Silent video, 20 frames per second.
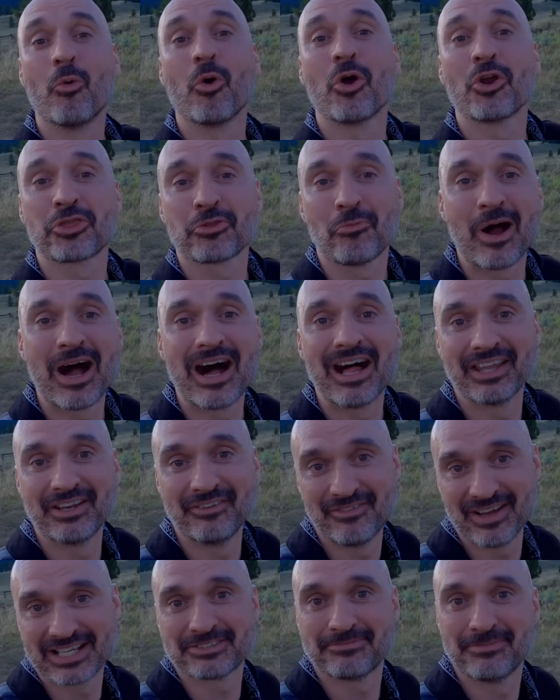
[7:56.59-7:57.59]
worthwhile
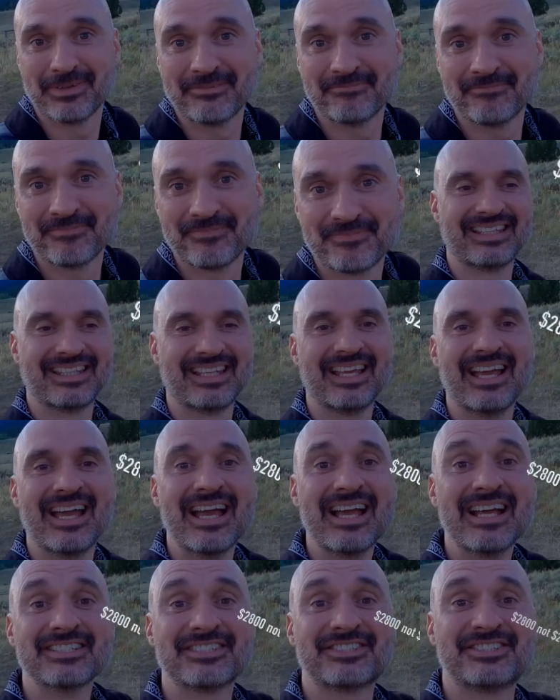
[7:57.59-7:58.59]
investment.
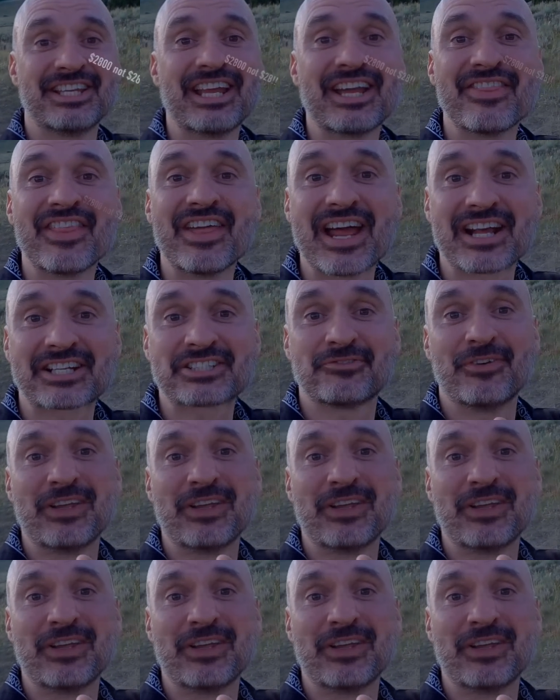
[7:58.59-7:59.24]
See you in the next